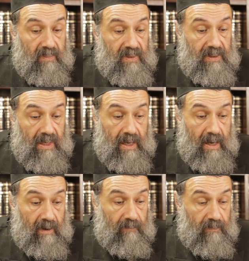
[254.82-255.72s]
they
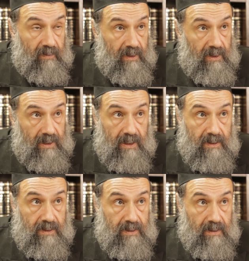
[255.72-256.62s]
have
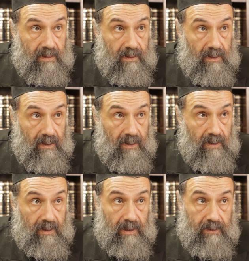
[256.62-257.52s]
kids
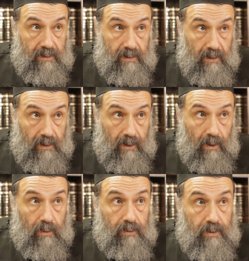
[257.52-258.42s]
that
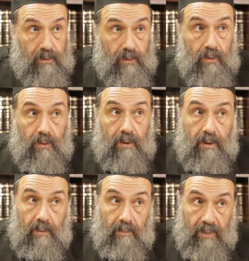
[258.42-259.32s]
go to
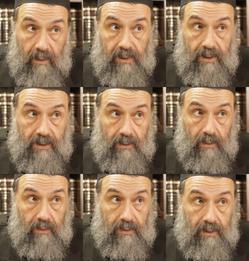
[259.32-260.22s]
public
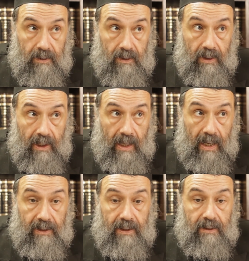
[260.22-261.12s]
schools
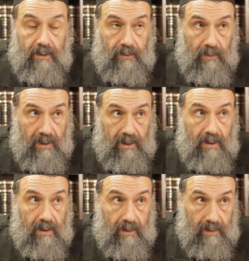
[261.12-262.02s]
and they need to
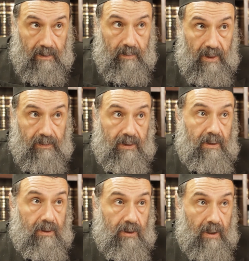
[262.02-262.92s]
hear about
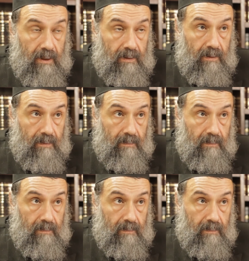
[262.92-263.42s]
Yiddishkeit.